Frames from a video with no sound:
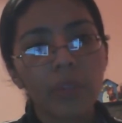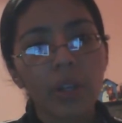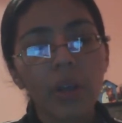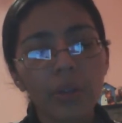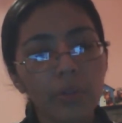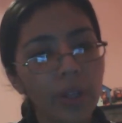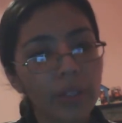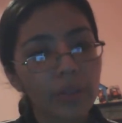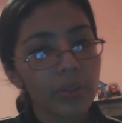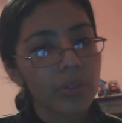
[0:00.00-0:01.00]
other
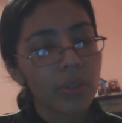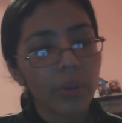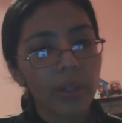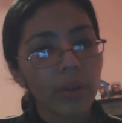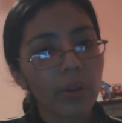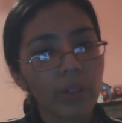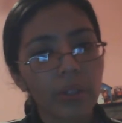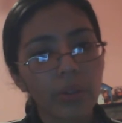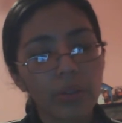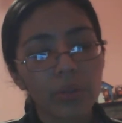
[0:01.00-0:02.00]
factors going on in
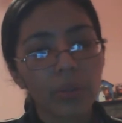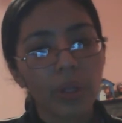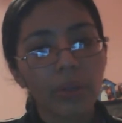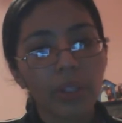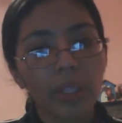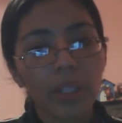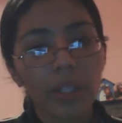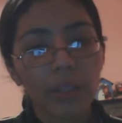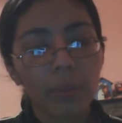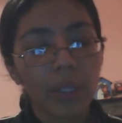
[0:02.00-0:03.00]
our surrounding,
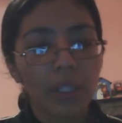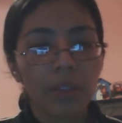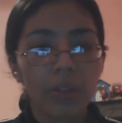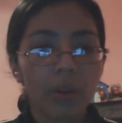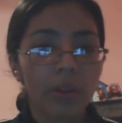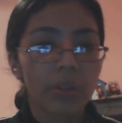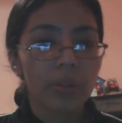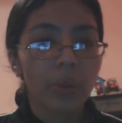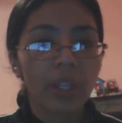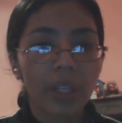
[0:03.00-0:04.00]
it can make it hard
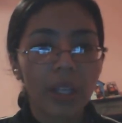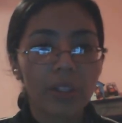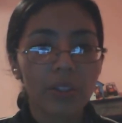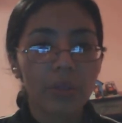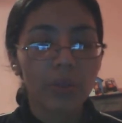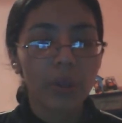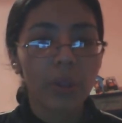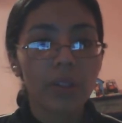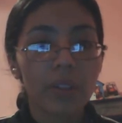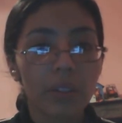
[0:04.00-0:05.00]
to engage and
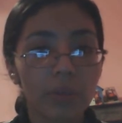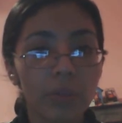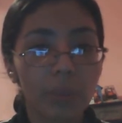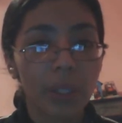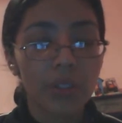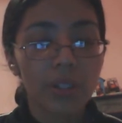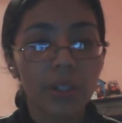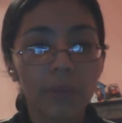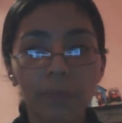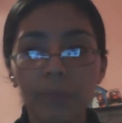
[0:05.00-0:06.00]
focus in
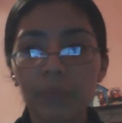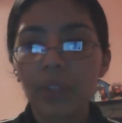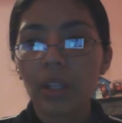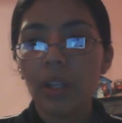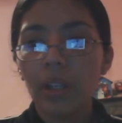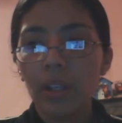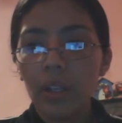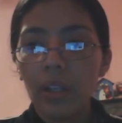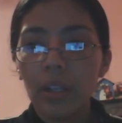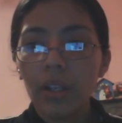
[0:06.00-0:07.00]
information.
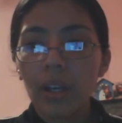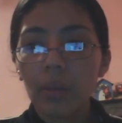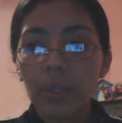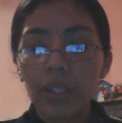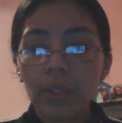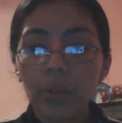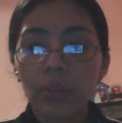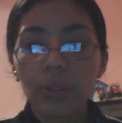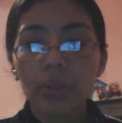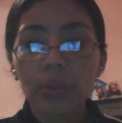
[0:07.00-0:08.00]
It can also
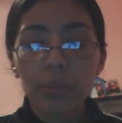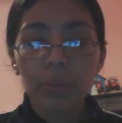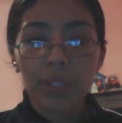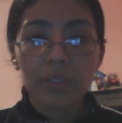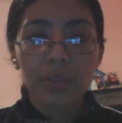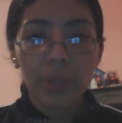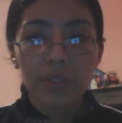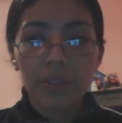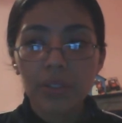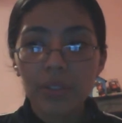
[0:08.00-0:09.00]
include mixed
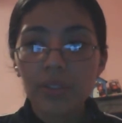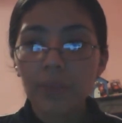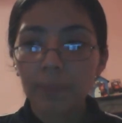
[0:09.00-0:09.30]
messages.